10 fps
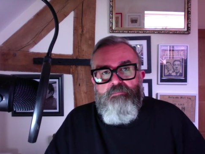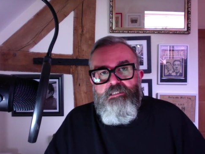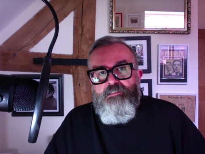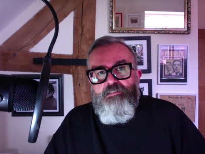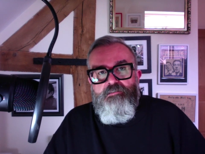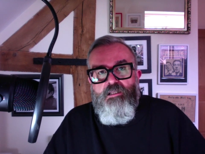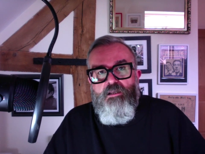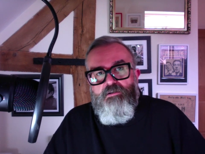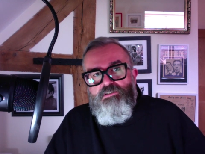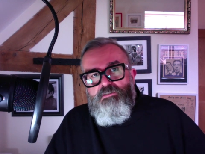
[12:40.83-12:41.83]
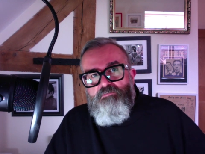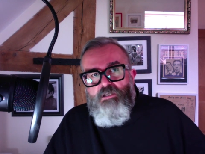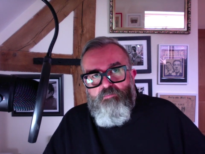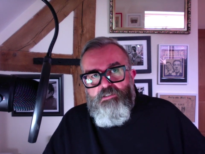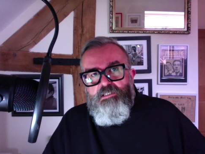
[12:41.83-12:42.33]
in the last
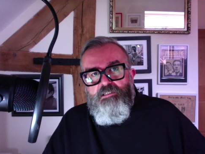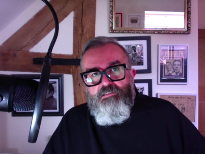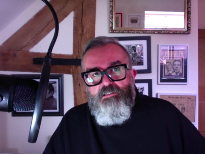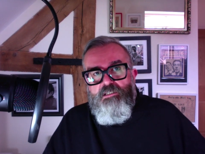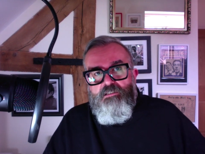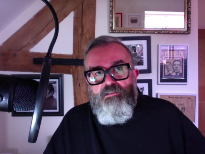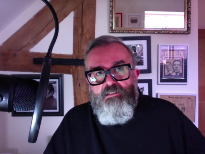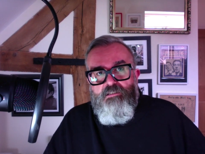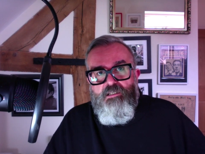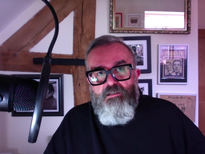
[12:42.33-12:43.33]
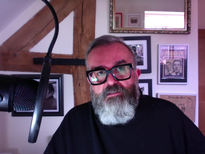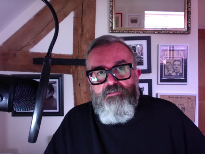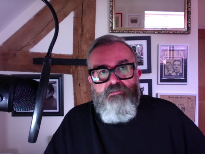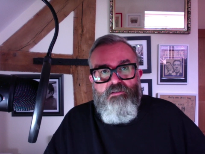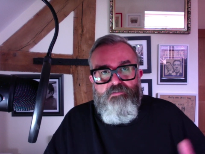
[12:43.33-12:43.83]
couple of years in
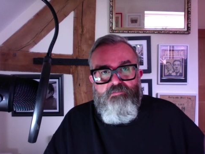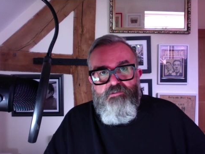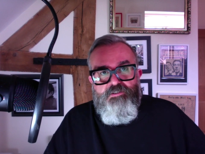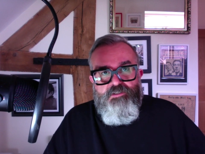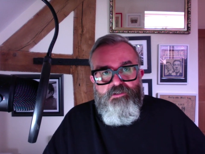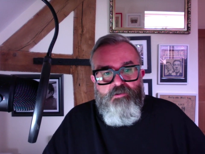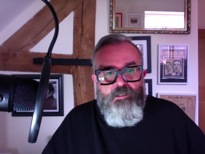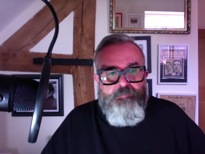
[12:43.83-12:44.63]
London and the rest of the UK.